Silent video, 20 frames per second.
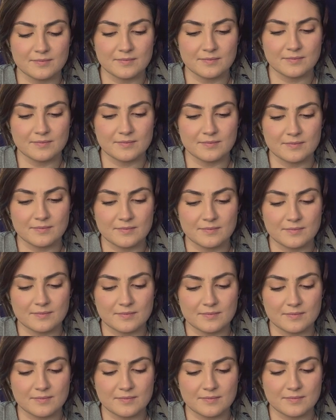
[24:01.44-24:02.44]

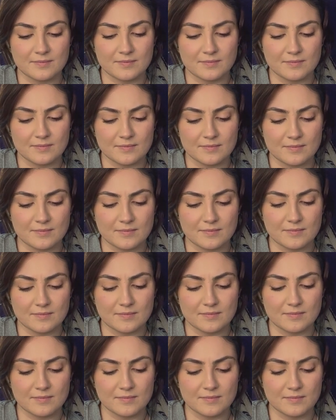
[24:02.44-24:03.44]

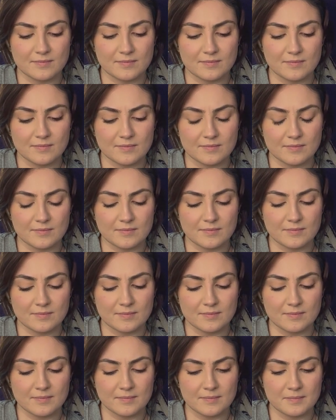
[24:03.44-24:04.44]

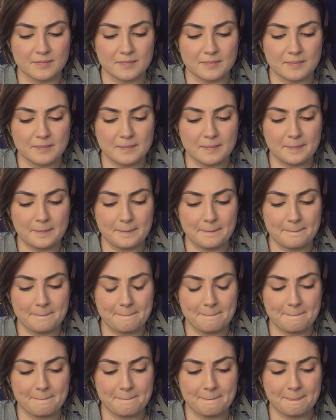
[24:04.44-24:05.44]

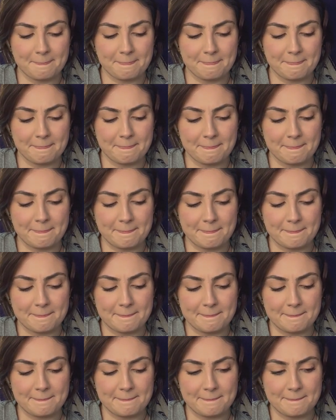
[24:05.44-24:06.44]

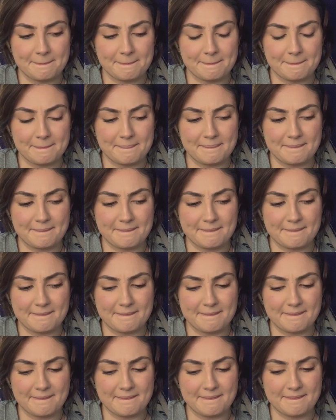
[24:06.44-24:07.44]

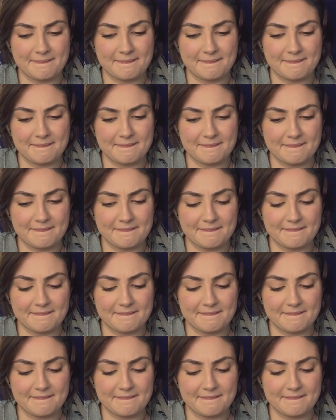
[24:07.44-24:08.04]
(silent)